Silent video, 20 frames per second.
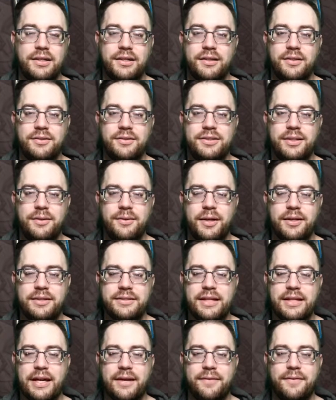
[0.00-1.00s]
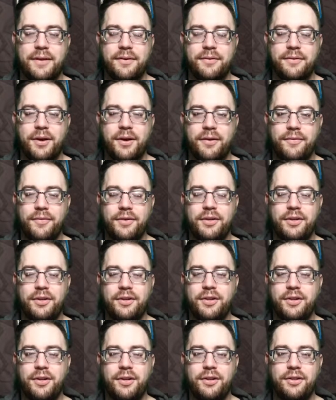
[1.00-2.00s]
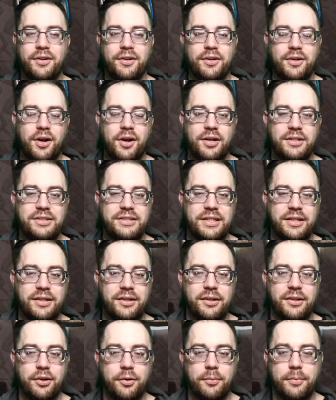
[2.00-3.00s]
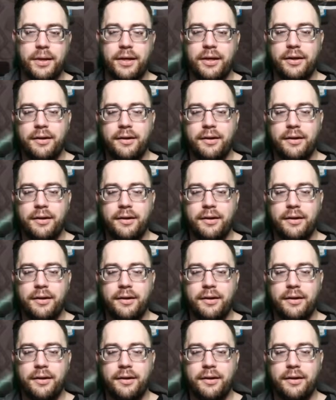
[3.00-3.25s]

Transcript: We'll see what else they have. They were hovering their cards here a little bit.